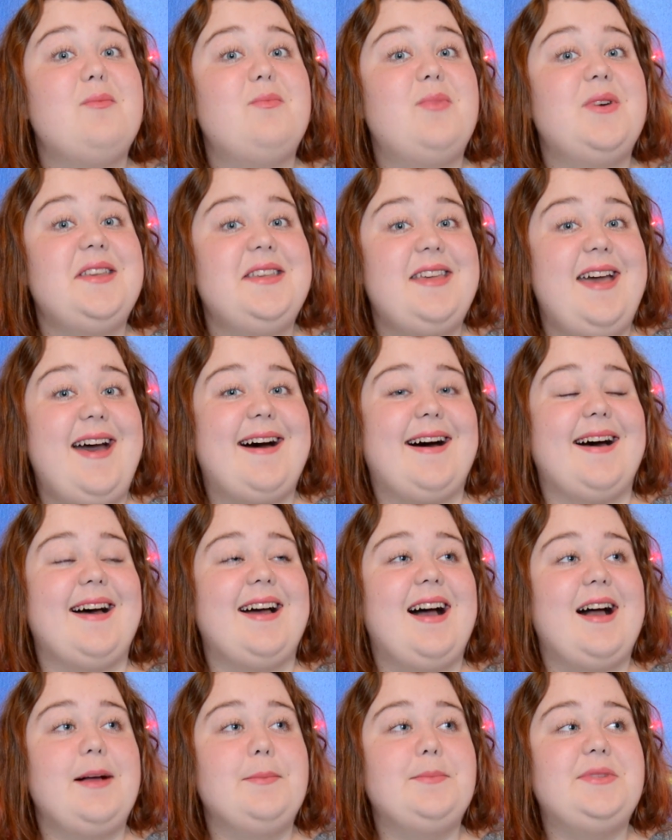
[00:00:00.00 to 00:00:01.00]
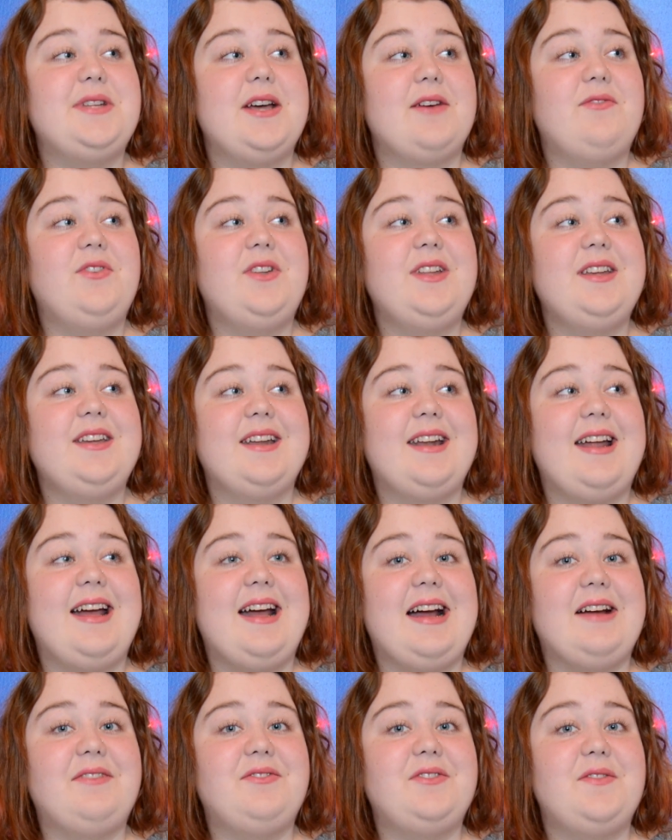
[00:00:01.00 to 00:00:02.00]
But yeah, I'm definitely gonna
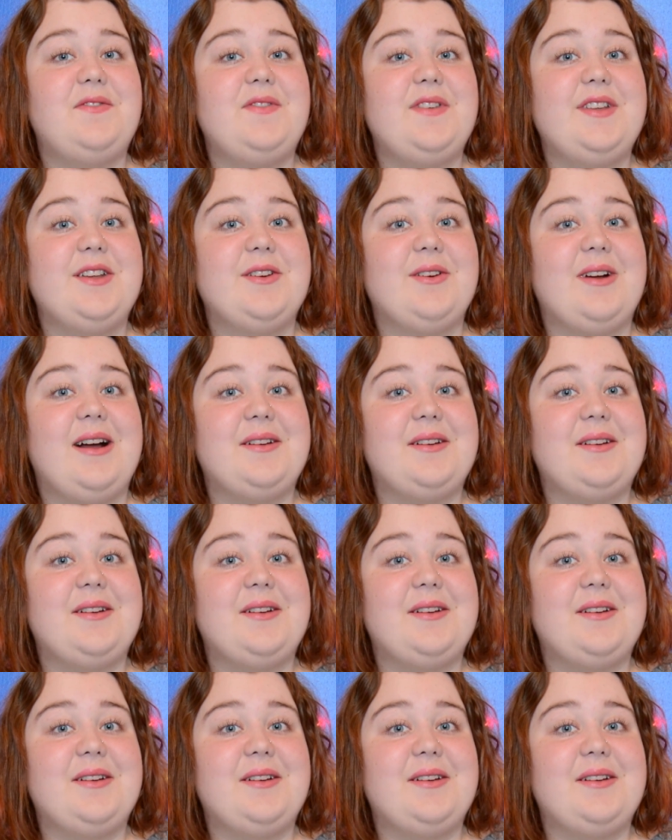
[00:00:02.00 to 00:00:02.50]
have to figure